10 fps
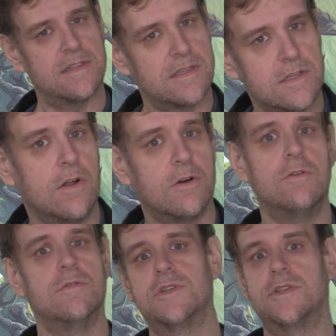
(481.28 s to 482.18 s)
It's not
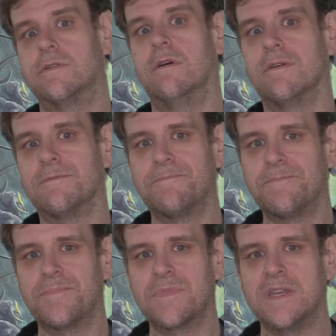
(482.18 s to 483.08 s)
always strong,
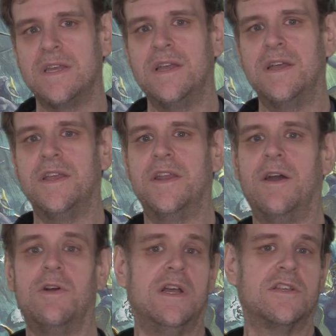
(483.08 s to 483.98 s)
you
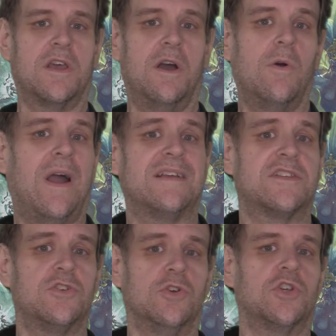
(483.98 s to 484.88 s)
know. So
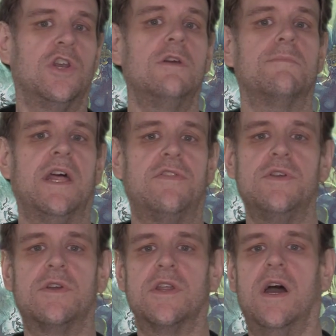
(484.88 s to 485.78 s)
as such, Lumineth,
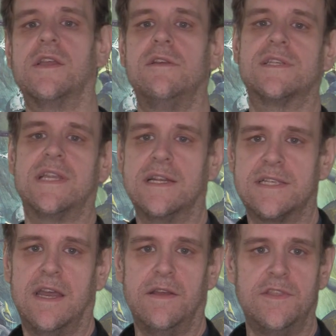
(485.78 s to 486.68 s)
you could argue,
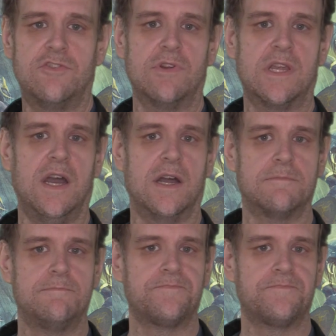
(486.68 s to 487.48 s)
stands out in this regard.